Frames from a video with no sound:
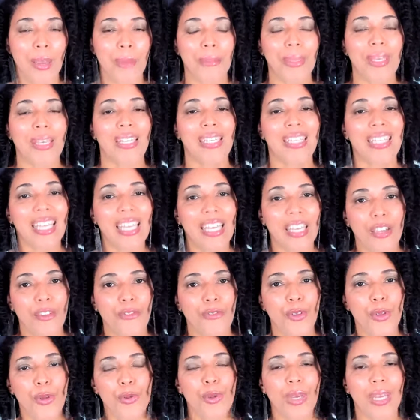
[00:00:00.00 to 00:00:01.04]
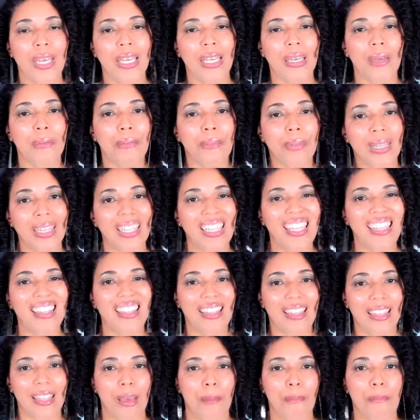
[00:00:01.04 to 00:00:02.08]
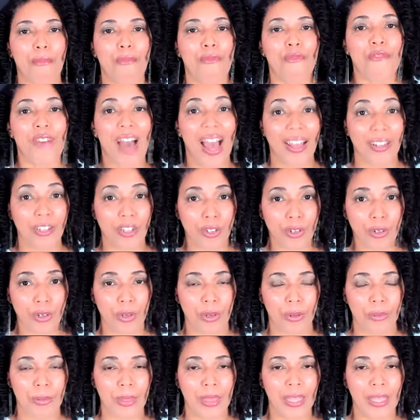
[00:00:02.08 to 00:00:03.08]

because if you can complete them faster,